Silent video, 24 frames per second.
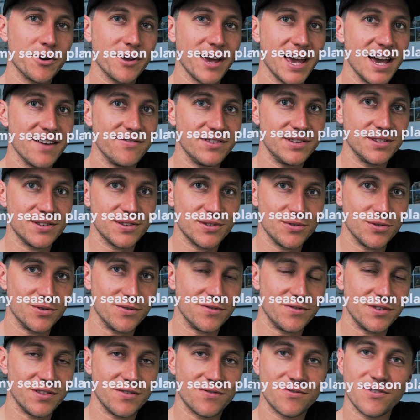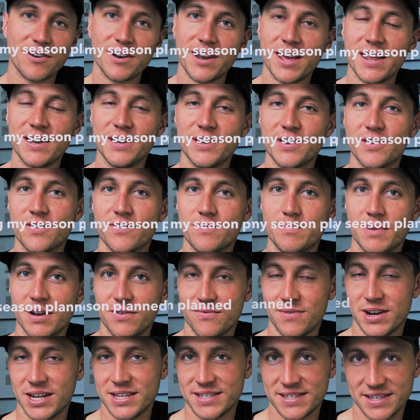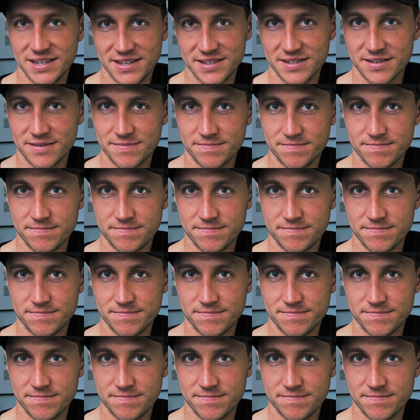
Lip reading: I have in store for the front end of my race season.